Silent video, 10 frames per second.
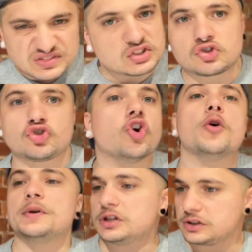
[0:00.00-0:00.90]

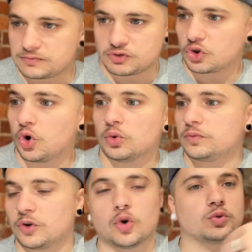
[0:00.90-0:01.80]
Germany's
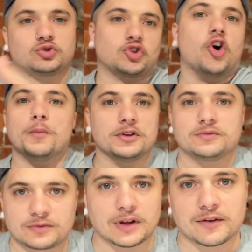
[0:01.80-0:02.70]
all German
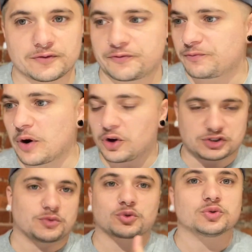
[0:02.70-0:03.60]

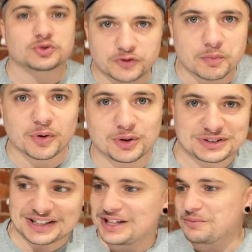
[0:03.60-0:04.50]
Aussie rules football
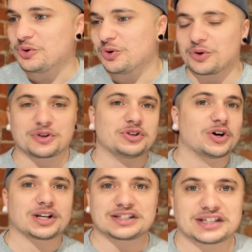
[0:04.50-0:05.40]
team, or the
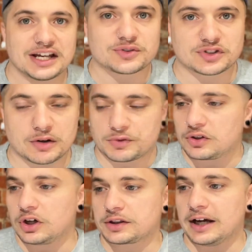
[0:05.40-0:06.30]
United States or something
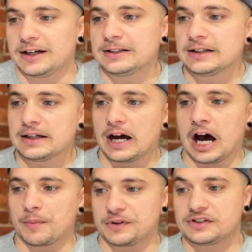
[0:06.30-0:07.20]
like that,
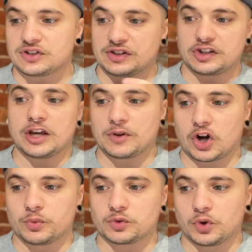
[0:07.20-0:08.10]
this is the team that I
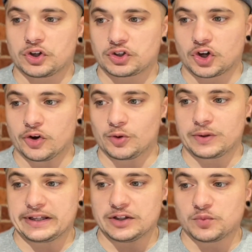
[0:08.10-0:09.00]
would want to go
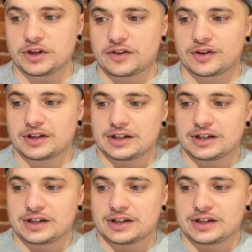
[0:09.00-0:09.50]
in with.